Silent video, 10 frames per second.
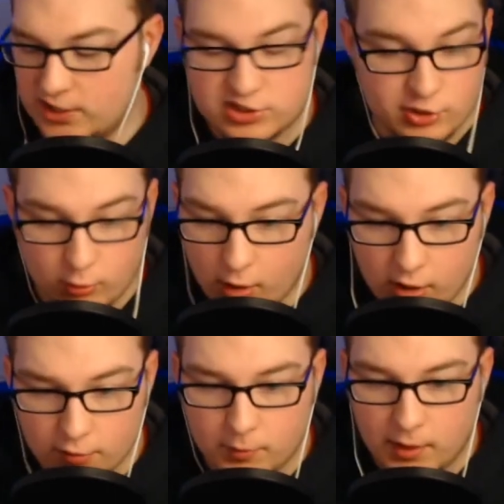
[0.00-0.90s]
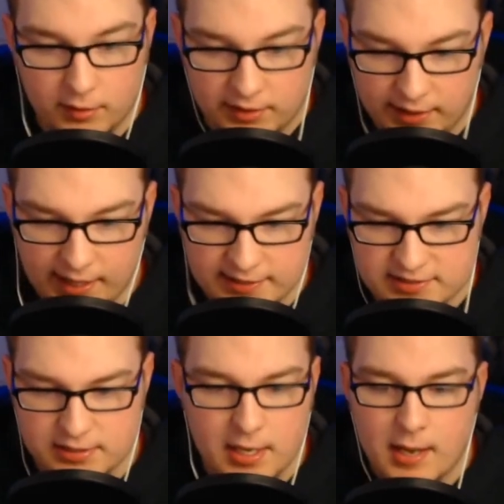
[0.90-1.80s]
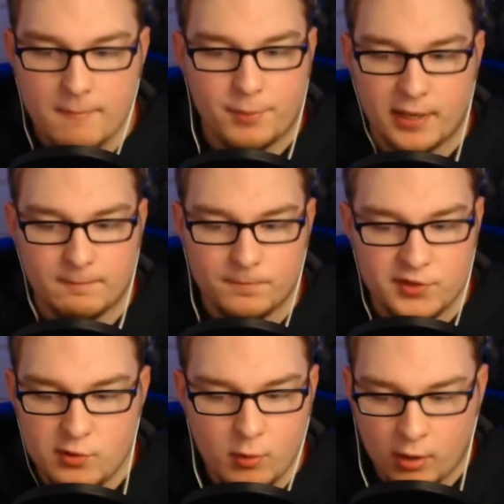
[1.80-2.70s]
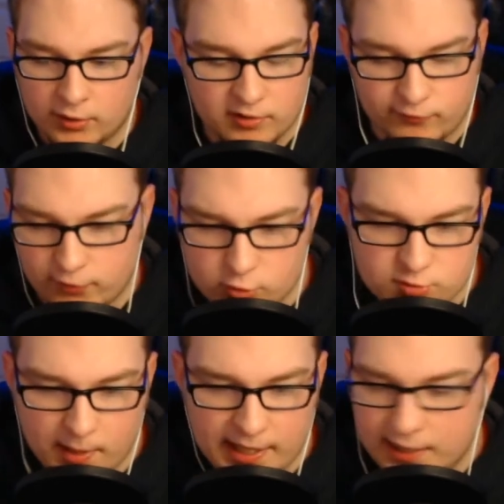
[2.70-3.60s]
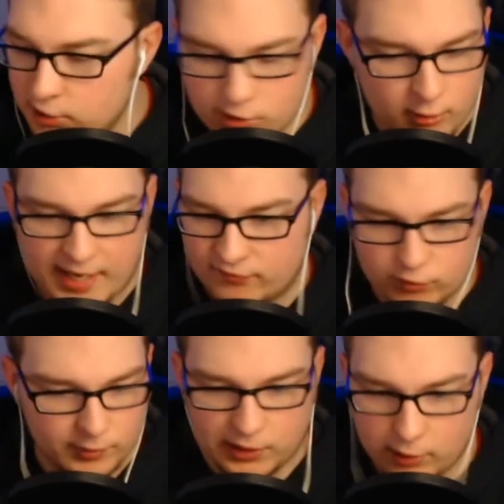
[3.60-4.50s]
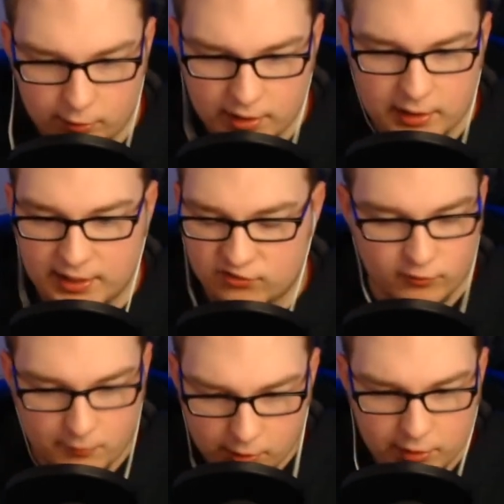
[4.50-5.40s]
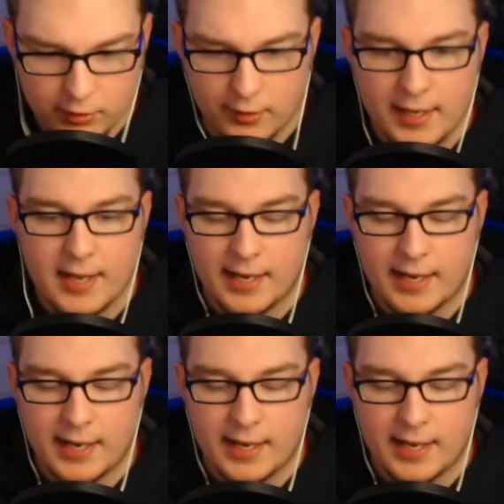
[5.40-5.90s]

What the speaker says: It's new hardware, yes, but you aren't confused by it. You don't have to relearn it. It's familiar.